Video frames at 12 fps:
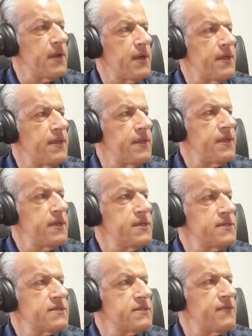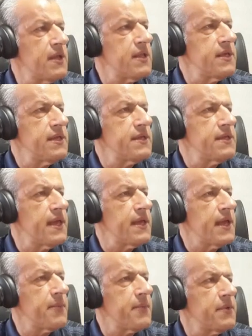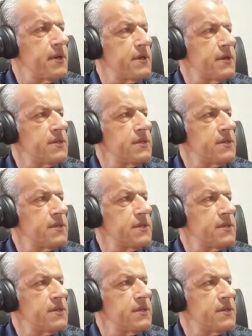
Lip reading: these, well, ethane appears